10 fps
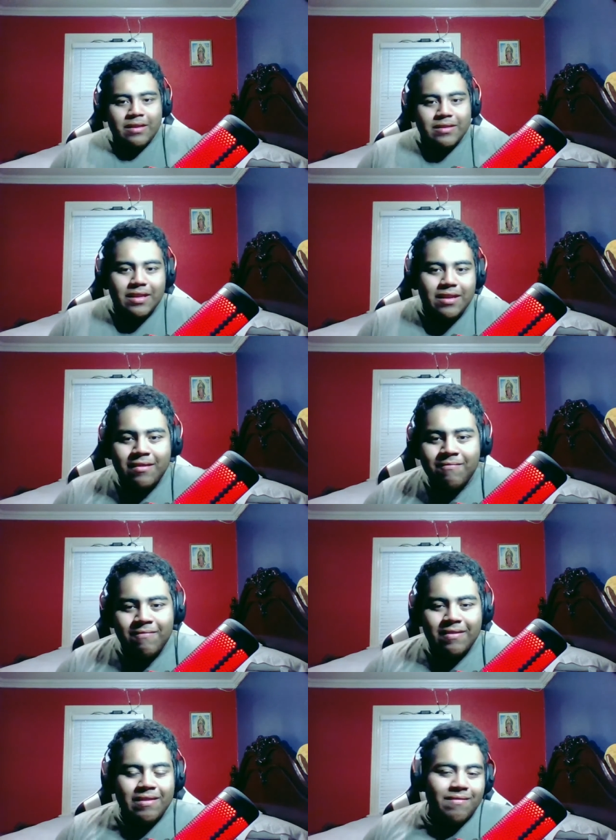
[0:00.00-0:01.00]
So,
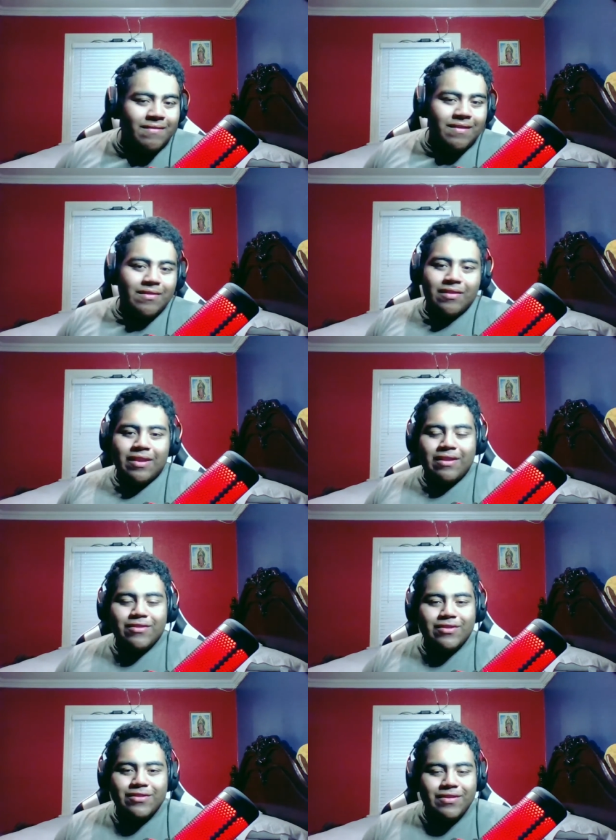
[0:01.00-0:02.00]
so yeah,
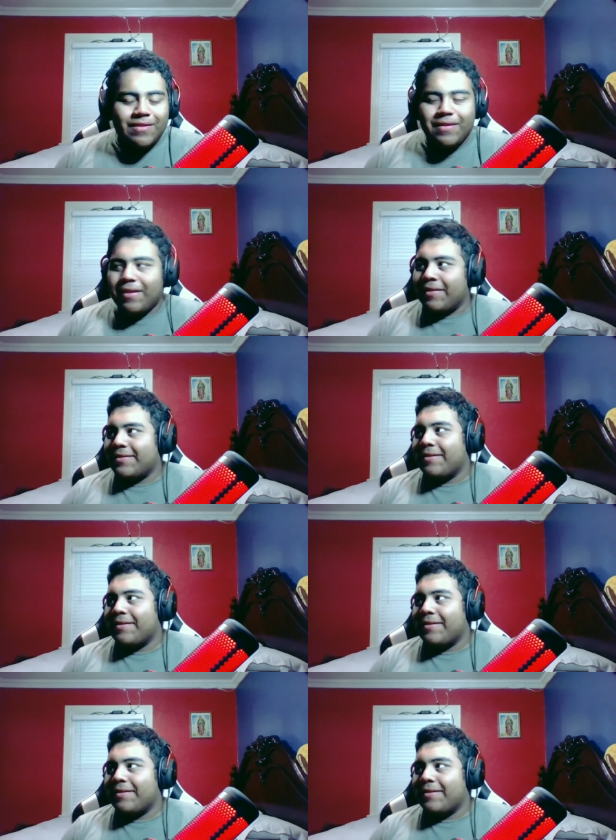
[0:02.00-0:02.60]
there's. You know,